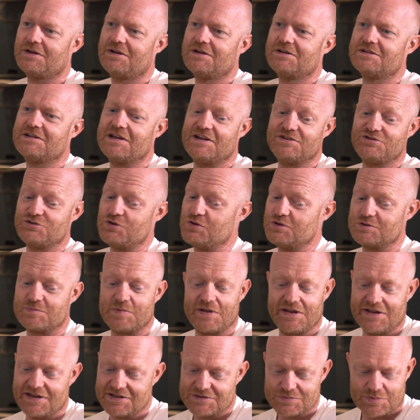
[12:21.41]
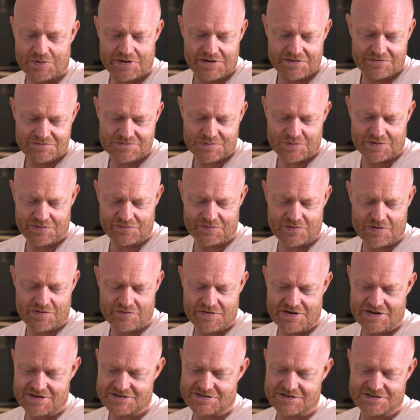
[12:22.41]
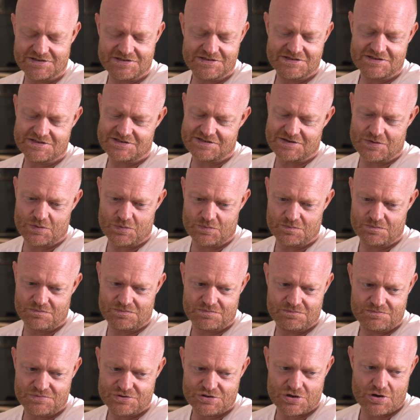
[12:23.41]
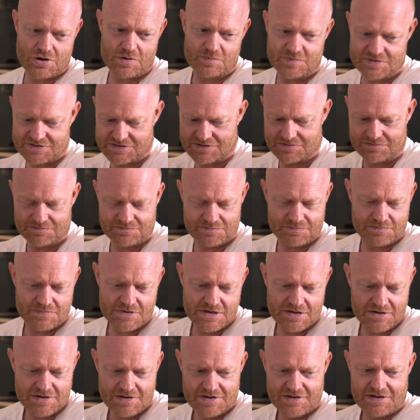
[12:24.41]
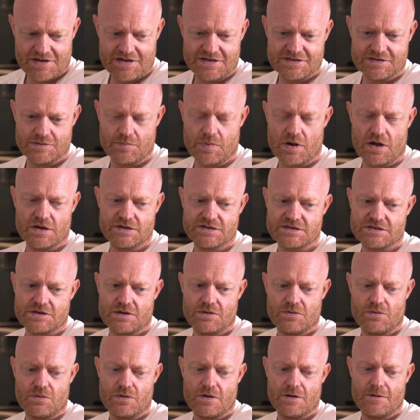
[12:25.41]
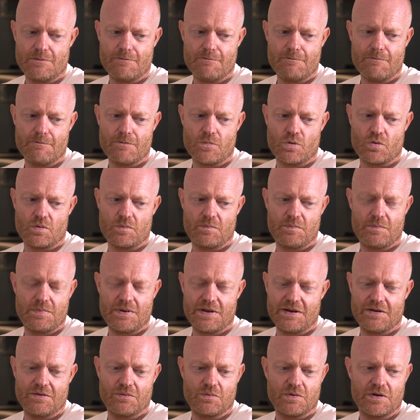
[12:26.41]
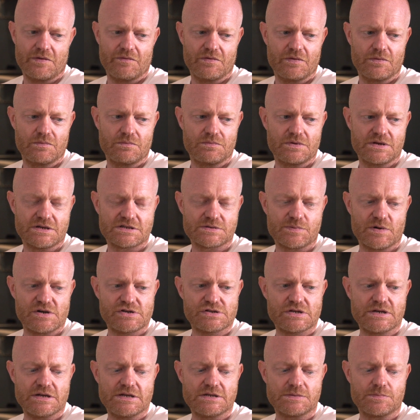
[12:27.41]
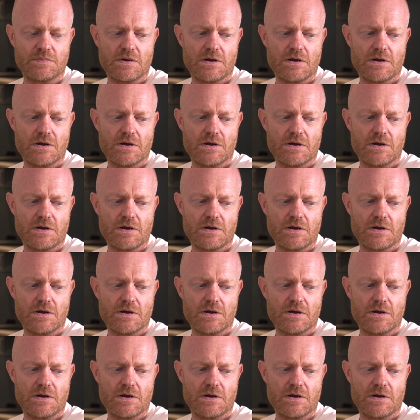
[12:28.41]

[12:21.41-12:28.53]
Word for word: Yeah. And June has been there 25 years, and she's still sharp as a button, so or a pin, or whatever the expression is.